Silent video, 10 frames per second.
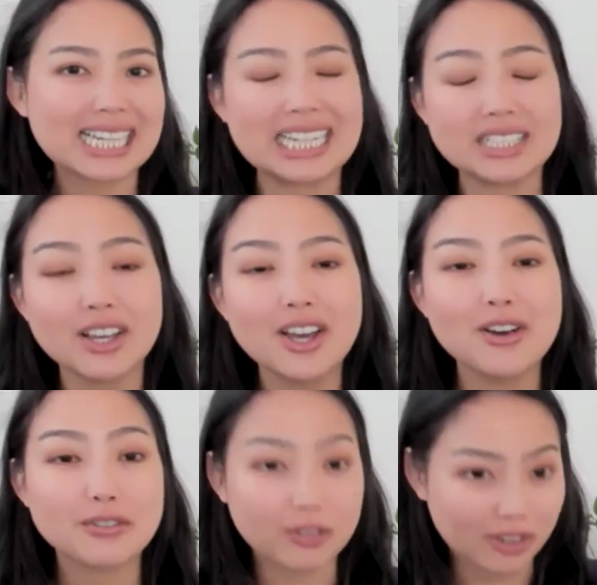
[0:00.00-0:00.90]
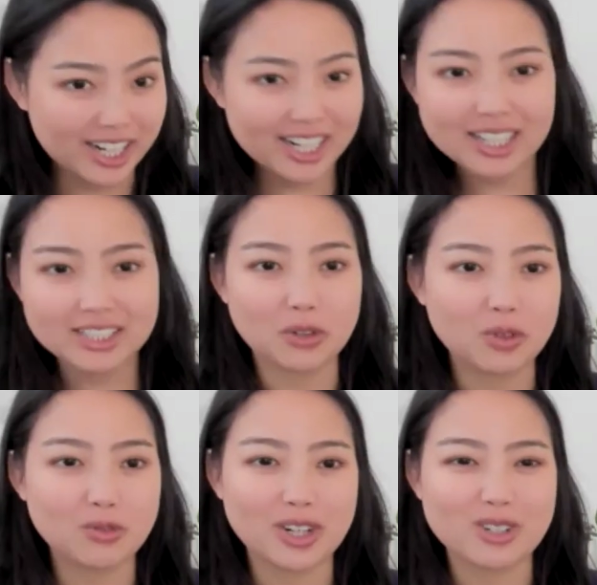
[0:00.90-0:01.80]
It is free, so
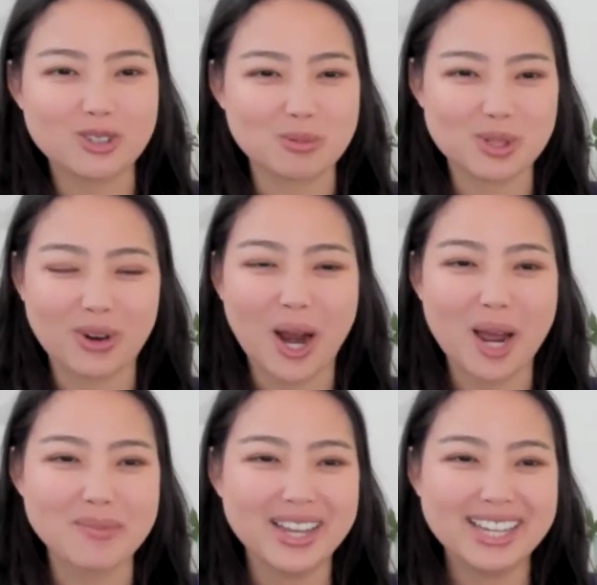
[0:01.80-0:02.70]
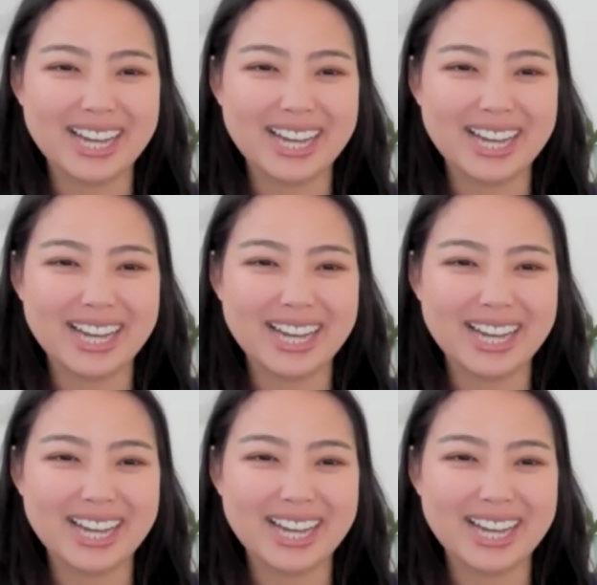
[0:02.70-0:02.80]
feel free to subscribe